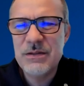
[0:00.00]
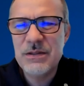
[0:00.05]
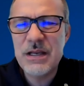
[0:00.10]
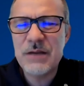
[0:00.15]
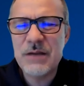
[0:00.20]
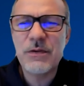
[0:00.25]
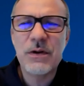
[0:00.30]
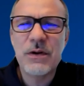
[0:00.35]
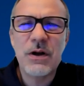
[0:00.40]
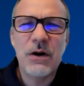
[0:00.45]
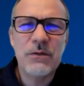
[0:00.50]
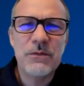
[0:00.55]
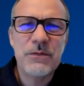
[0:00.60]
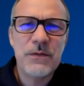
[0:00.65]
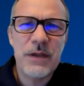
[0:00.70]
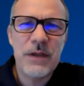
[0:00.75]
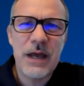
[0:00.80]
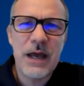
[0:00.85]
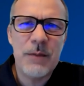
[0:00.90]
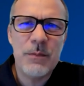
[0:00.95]
difficult
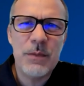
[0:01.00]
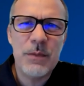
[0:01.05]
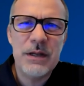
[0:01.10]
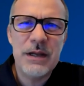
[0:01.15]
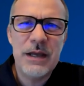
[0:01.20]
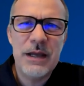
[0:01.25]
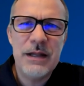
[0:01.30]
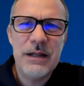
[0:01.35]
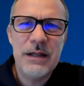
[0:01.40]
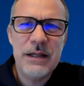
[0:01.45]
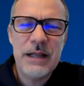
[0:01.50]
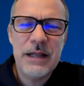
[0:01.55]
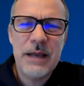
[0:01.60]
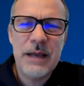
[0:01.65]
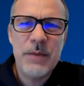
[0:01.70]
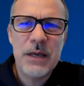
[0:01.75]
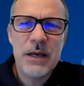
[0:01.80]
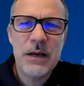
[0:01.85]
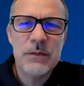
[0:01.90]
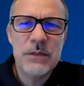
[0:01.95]
for them, and, and they
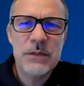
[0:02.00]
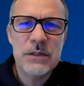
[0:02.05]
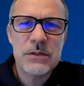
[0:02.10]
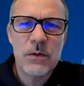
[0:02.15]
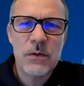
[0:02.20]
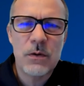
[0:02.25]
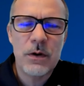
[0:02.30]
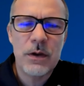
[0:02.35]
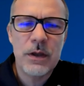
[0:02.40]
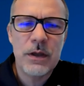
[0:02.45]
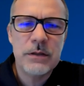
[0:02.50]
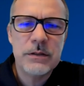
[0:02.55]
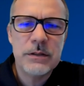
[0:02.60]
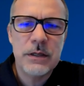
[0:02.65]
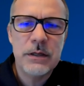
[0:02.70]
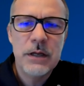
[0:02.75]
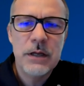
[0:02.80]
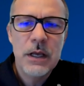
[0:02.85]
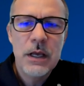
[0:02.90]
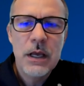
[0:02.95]
become
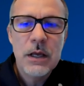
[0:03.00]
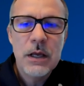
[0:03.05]
disoriented.